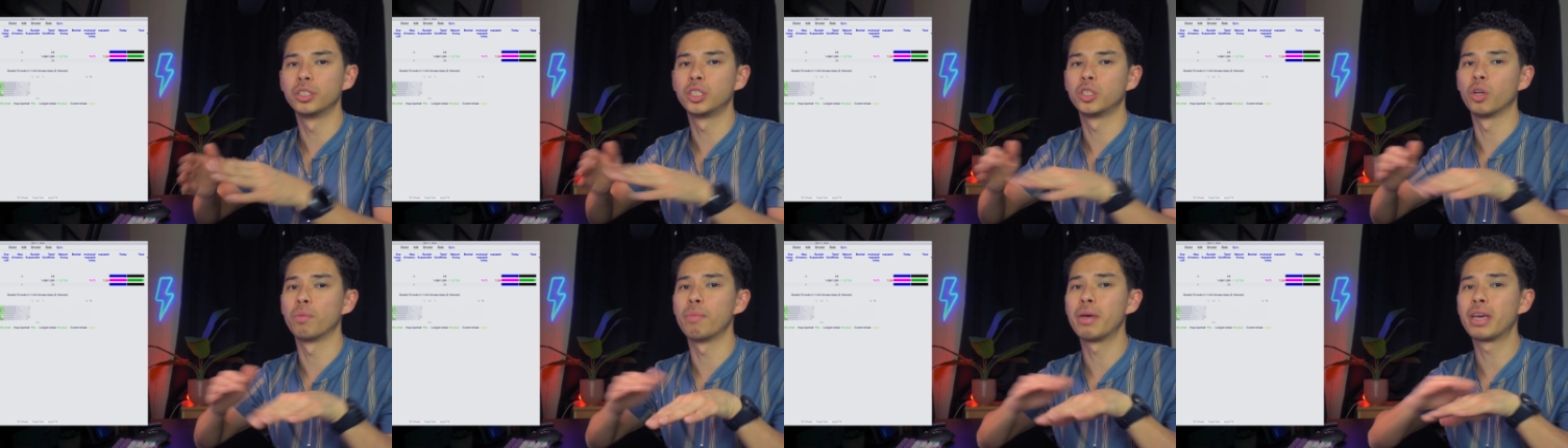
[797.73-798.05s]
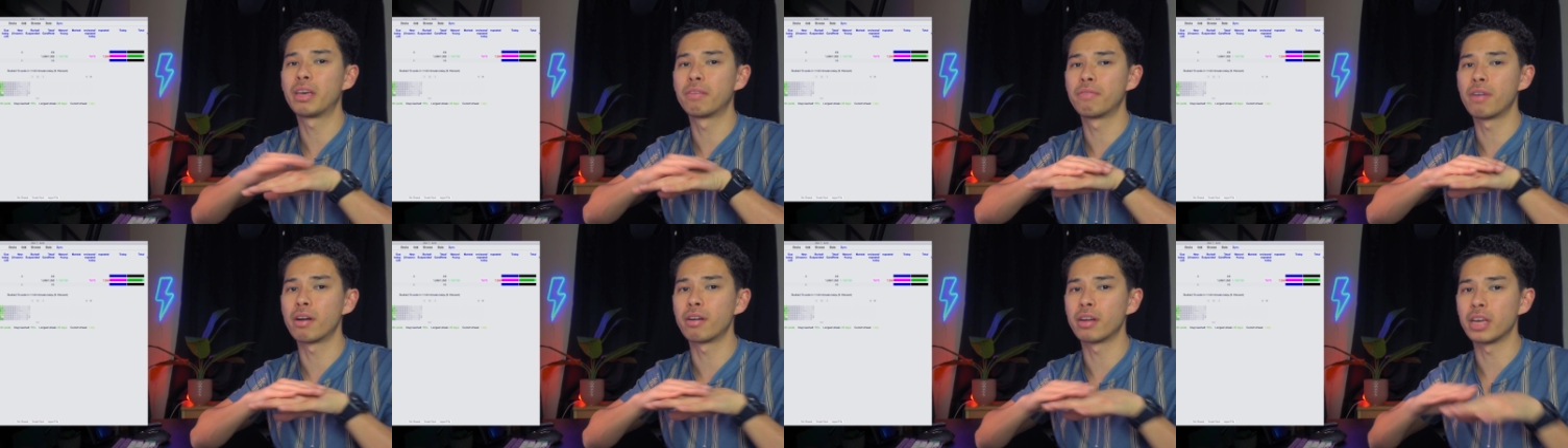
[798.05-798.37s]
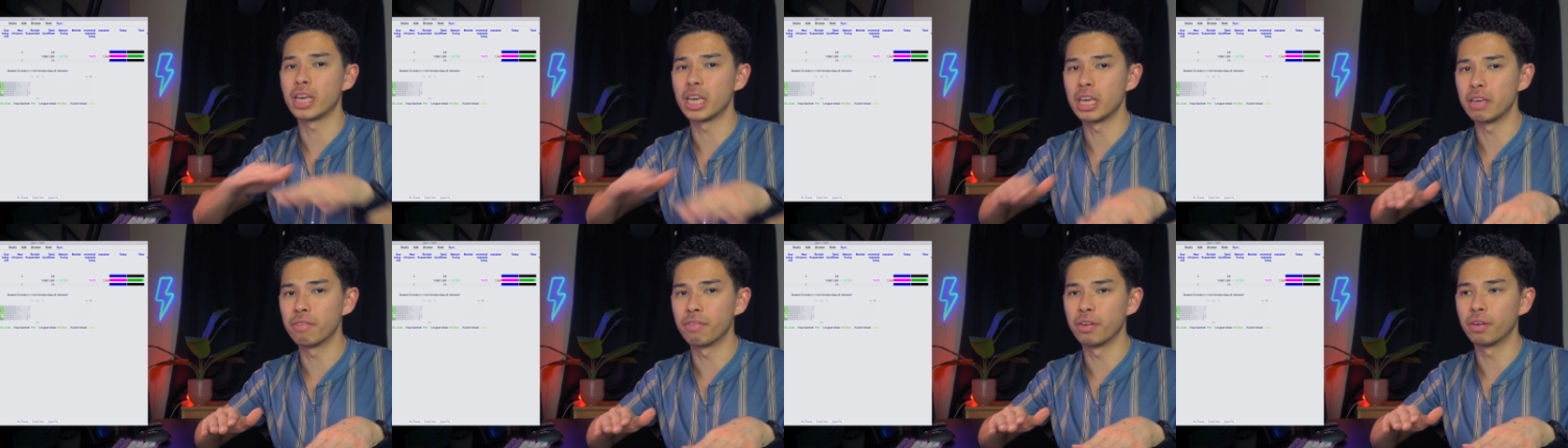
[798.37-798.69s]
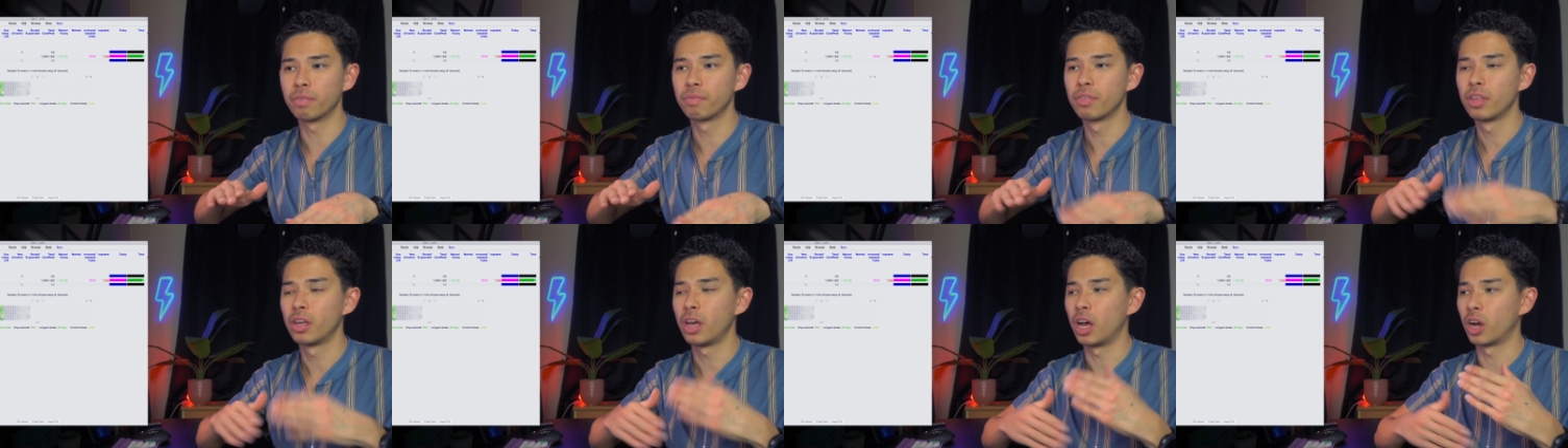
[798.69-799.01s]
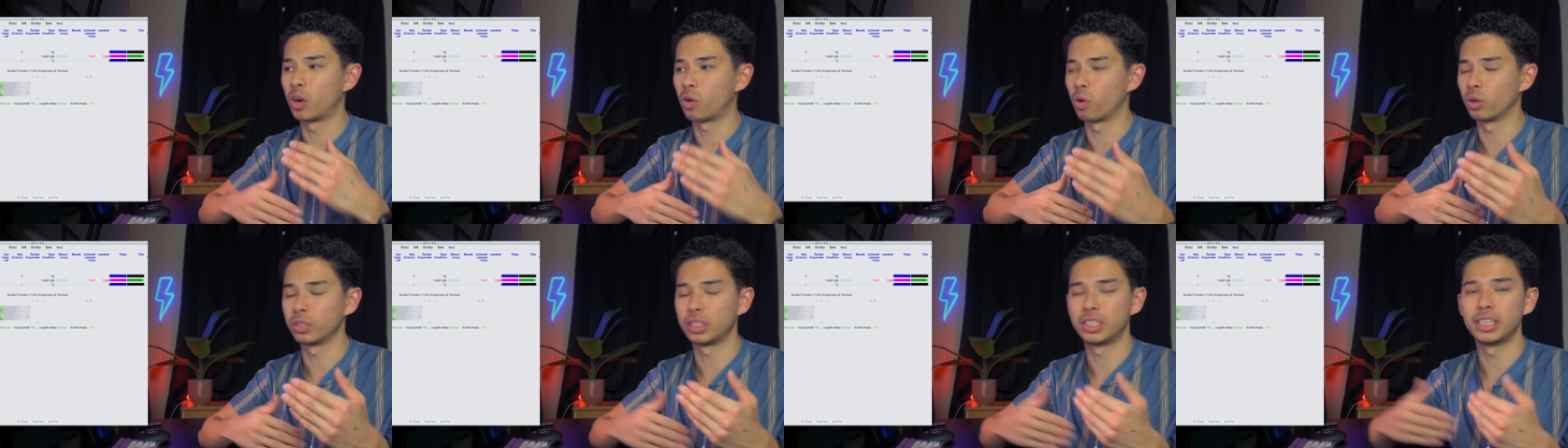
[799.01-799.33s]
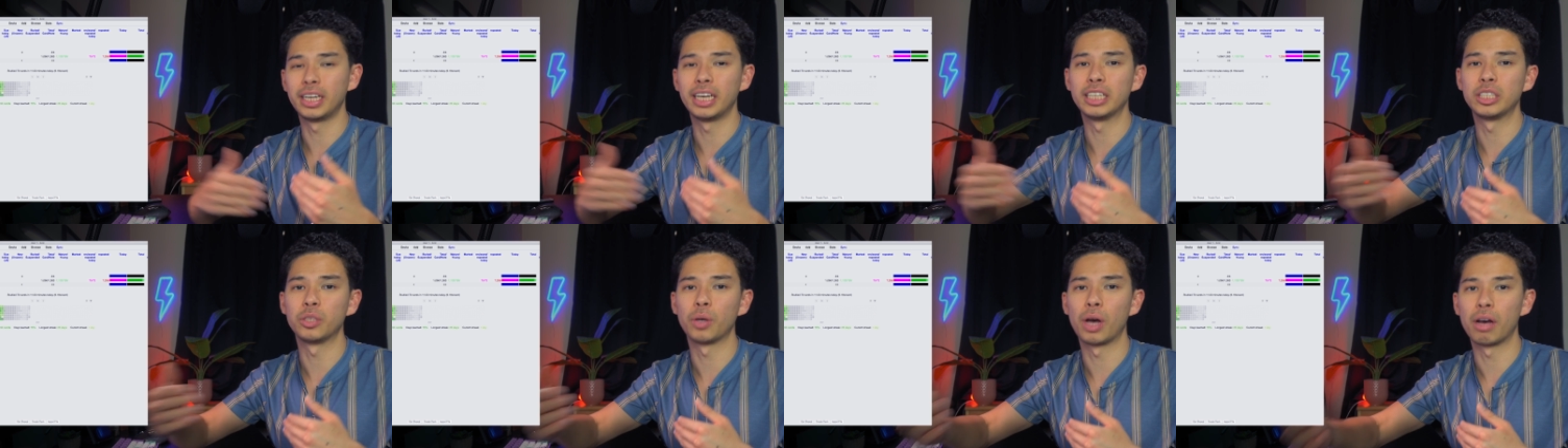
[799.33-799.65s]
So make it very even across the
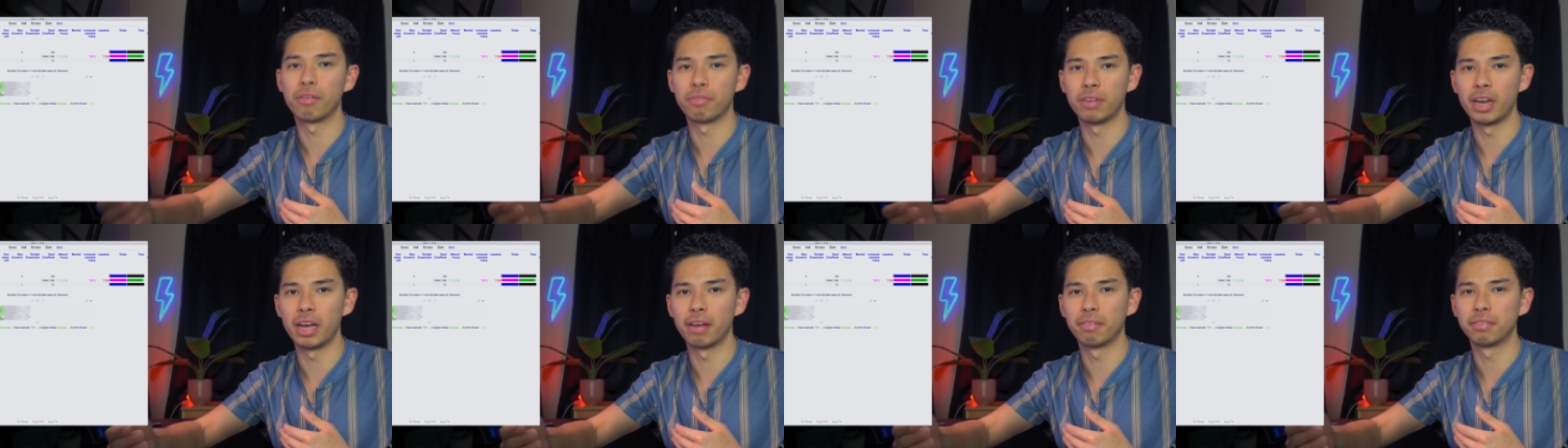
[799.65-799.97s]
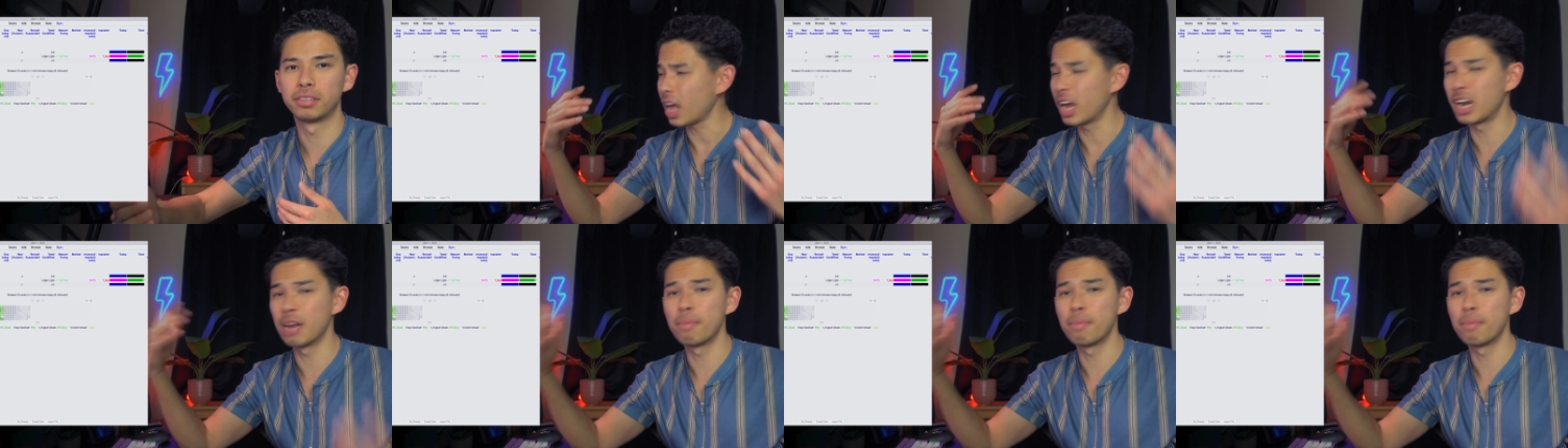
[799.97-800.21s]
days you have left.